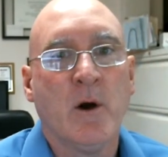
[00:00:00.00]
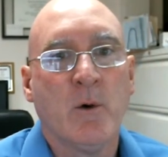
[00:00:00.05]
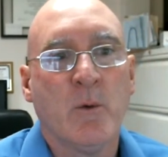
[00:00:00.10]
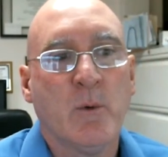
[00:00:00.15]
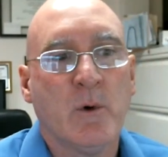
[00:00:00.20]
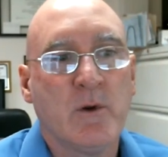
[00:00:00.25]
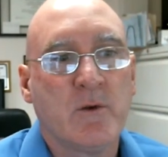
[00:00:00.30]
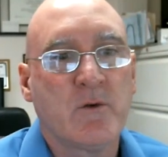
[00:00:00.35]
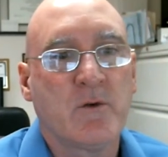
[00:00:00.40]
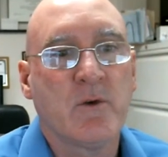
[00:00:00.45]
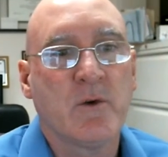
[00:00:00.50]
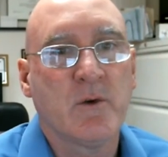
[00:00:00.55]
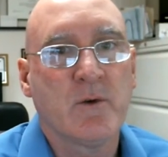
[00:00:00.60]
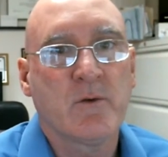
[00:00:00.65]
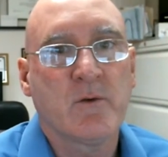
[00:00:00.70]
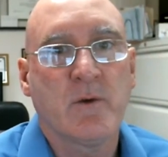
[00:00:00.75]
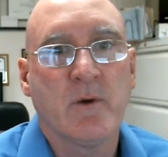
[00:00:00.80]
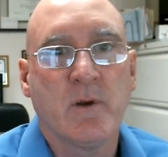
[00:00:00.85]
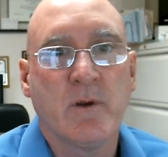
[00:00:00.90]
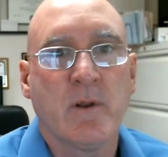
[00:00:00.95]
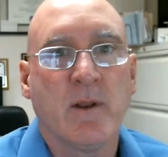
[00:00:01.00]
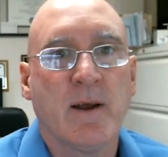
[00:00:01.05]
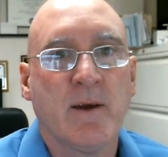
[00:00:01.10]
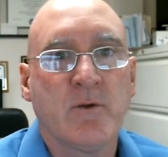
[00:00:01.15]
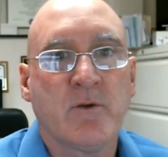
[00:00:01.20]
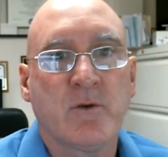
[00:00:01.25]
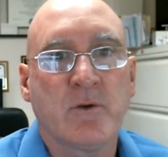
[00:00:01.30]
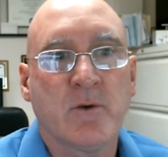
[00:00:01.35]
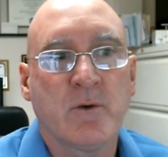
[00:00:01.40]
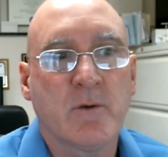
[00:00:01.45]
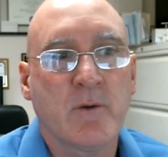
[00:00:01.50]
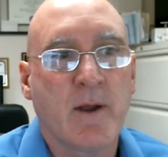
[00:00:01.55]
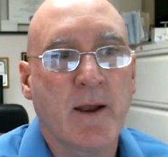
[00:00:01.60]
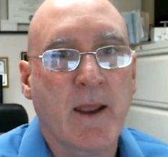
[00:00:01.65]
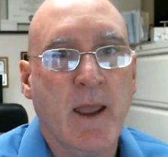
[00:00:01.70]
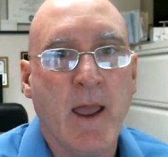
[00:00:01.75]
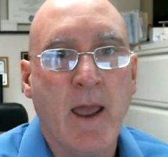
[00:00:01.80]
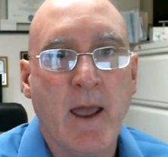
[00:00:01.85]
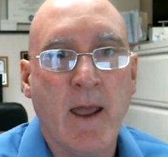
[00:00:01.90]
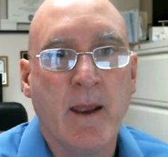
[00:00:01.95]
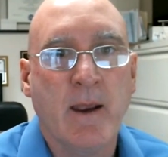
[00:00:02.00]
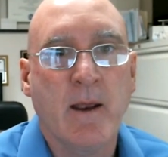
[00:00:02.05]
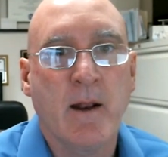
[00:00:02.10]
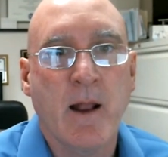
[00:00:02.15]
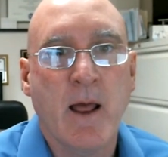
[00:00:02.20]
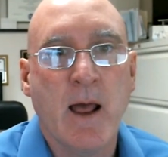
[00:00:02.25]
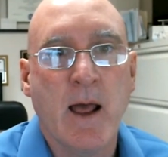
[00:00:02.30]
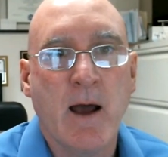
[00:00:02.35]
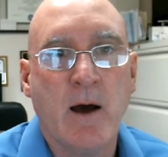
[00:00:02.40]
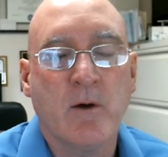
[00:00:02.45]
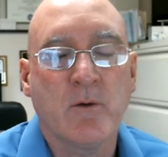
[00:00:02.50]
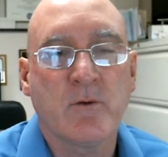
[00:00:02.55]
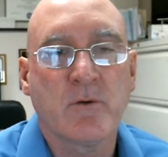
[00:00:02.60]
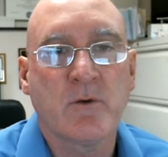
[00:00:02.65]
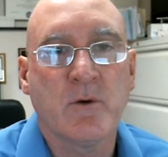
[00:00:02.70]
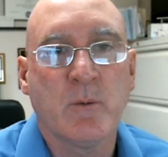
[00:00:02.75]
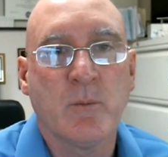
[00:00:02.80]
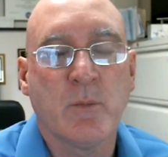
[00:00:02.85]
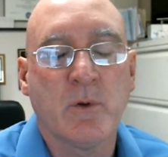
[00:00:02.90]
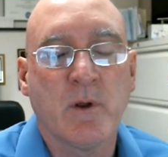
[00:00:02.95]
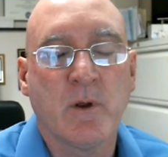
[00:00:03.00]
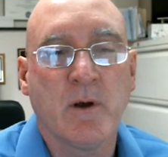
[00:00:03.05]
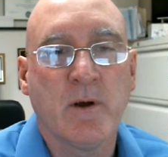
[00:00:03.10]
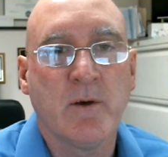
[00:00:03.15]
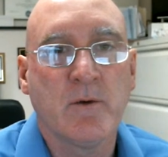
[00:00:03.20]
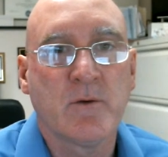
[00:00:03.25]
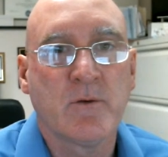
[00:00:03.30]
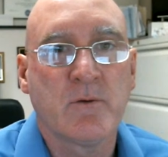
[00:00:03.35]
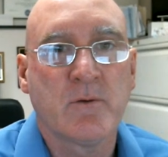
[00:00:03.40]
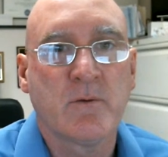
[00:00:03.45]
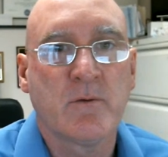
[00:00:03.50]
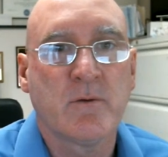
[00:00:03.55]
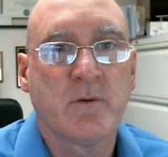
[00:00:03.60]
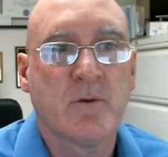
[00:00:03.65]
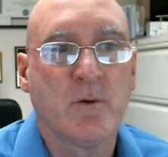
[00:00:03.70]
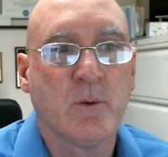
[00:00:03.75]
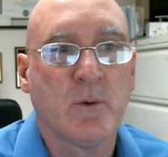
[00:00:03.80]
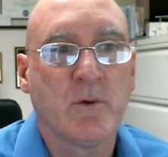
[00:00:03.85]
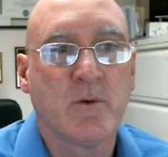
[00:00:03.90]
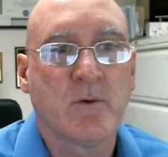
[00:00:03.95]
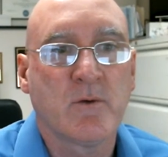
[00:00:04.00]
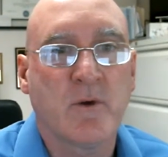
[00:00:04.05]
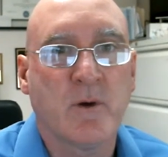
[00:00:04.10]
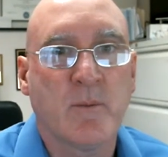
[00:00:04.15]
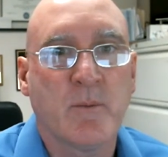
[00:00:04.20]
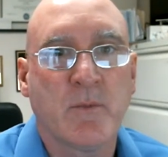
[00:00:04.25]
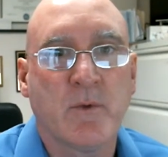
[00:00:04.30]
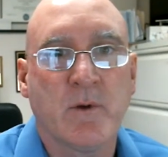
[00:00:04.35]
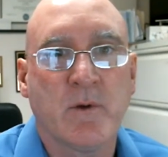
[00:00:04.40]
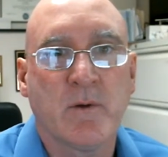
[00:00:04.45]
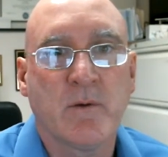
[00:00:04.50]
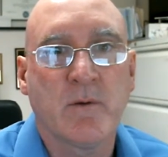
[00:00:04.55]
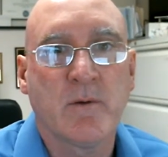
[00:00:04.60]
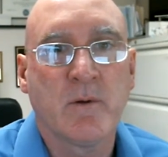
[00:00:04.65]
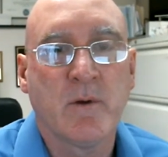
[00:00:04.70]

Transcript: which is unless you're like hanging out someplace doing something